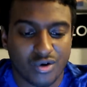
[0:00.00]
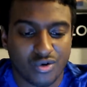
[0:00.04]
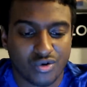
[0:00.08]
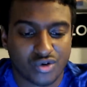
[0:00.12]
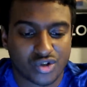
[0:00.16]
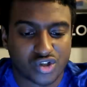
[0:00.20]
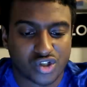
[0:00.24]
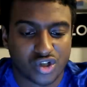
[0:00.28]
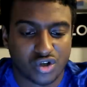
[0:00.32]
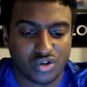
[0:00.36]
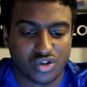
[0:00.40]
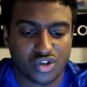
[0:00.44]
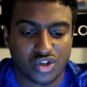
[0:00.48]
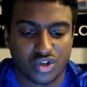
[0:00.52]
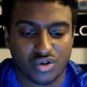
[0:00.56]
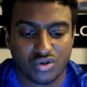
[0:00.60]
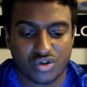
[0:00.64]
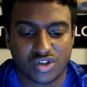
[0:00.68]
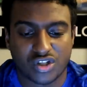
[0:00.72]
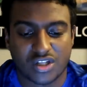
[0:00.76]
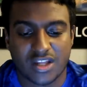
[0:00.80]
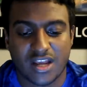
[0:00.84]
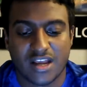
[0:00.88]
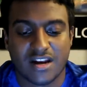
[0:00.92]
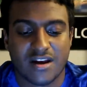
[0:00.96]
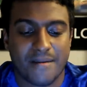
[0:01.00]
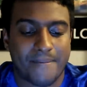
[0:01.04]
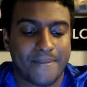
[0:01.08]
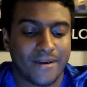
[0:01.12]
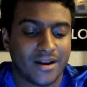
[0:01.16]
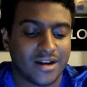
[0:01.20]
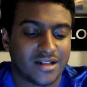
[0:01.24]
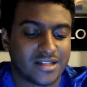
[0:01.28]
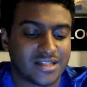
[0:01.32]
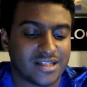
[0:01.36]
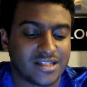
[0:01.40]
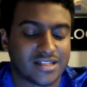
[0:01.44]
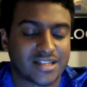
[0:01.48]
also due to the
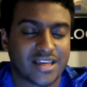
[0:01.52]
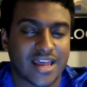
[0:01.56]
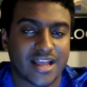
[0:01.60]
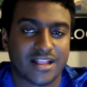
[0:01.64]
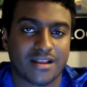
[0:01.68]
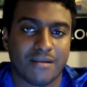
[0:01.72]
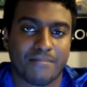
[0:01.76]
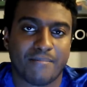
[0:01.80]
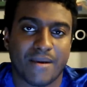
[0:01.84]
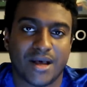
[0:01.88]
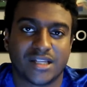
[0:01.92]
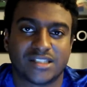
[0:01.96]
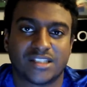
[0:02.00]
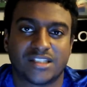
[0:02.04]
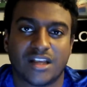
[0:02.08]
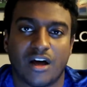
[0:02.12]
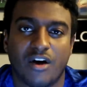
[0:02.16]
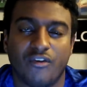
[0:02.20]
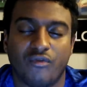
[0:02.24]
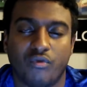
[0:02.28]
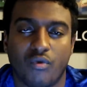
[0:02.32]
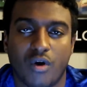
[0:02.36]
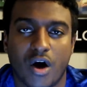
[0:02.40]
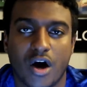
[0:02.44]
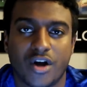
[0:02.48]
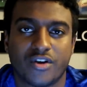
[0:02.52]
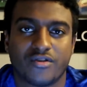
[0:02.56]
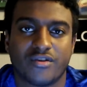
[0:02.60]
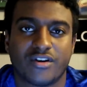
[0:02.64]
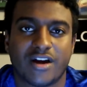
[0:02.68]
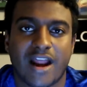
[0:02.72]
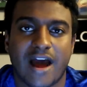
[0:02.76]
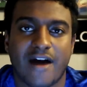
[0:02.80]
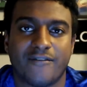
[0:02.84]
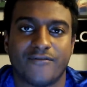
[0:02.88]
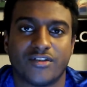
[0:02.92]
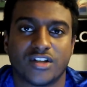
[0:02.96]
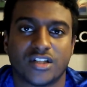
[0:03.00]
inability to get the best out of Werner
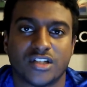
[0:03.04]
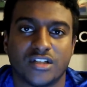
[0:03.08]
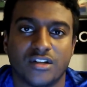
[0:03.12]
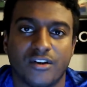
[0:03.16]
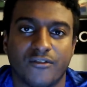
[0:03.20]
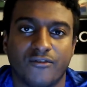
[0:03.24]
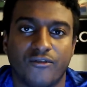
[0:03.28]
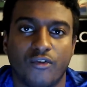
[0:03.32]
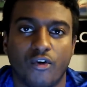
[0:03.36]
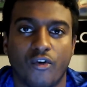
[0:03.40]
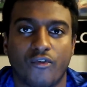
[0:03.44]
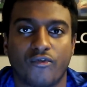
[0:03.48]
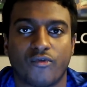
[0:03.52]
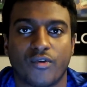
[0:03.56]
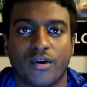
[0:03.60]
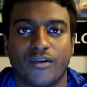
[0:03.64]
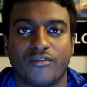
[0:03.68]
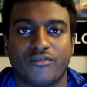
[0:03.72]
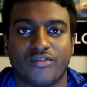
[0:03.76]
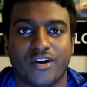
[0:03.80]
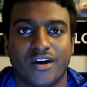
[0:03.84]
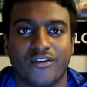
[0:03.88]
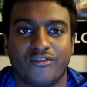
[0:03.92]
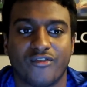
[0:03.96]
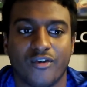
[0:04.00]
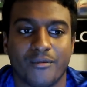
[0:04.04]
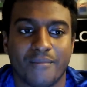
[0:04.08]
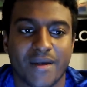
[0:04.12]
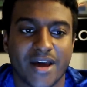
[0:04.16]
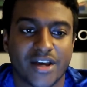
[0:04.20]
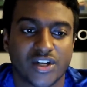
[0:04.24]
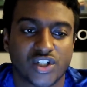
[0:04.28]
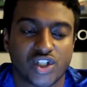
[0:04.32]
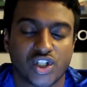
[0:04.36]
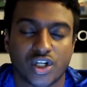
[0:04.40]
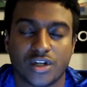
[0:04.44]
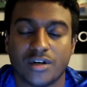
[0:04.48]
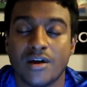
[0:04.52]
and Havertz in the 4-3-3
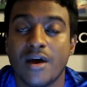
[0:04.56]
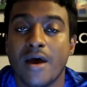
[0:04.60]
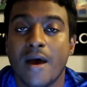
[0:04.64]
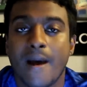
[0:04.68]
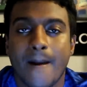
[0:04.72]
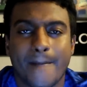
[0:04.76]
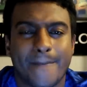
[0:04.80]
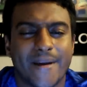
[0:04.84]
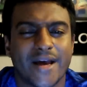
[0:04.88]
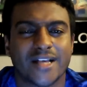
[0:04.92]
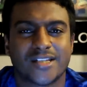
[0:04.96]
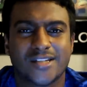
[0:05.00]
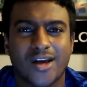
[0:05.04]
formation, but